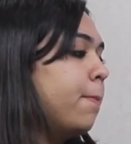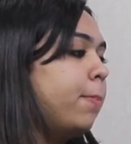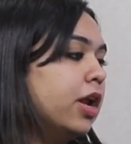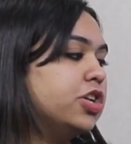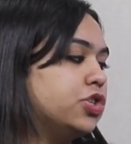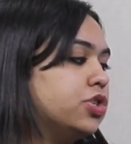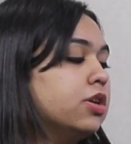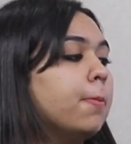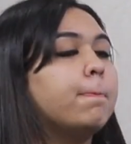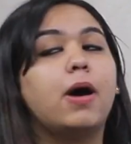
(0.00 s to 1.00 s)
Punish,
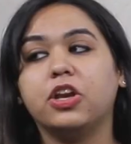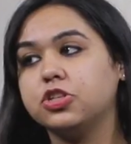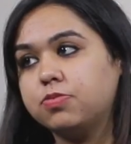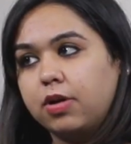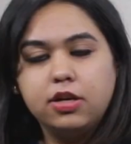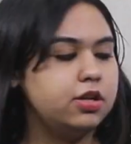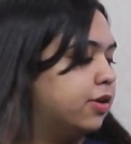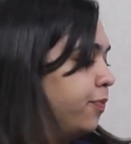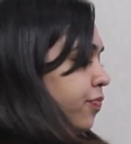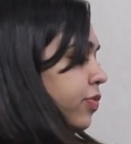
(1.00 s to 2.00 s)
punishment.
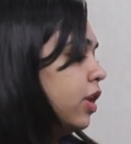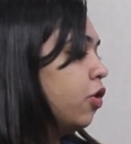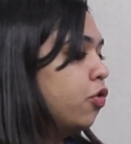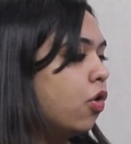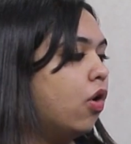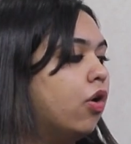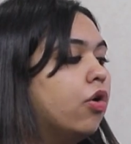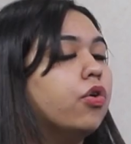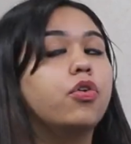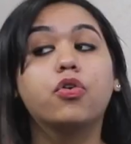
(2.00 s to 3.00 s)
Grow,
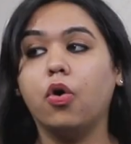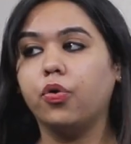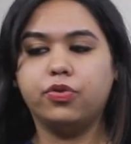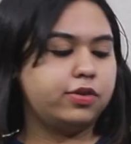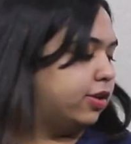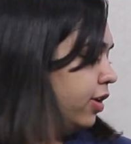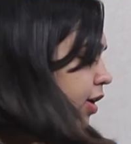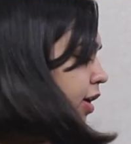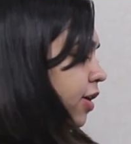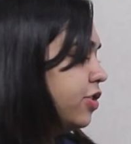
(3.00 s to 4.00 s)
growth.
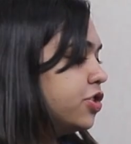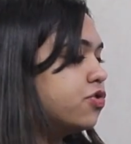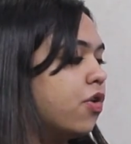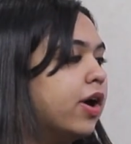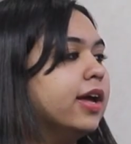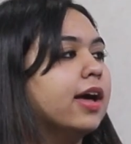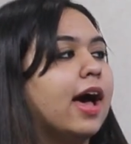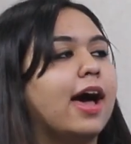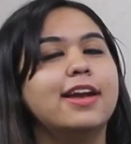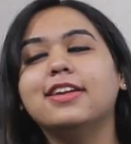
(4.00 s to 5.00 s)
Destroy
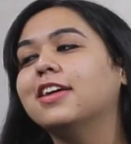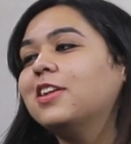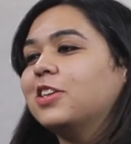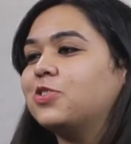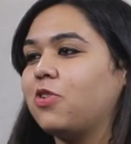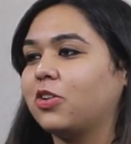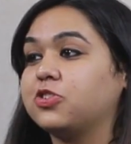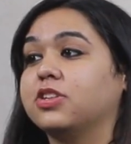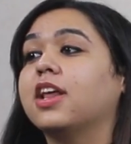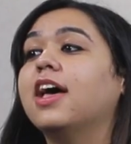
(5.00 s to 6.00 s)
and
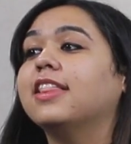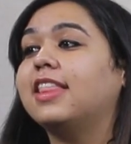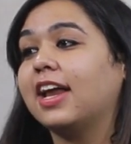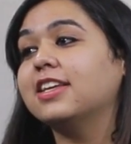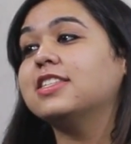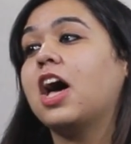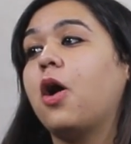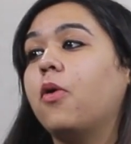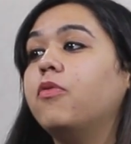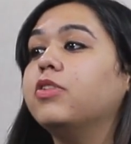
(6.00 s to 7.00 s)
destruction. That is
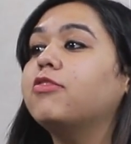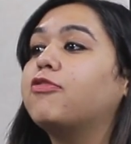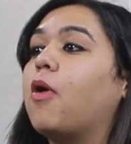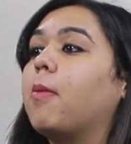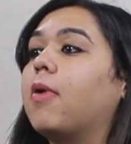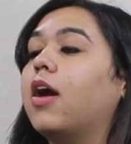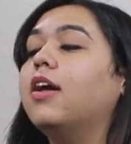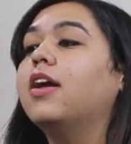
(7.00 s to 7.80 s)
how we form our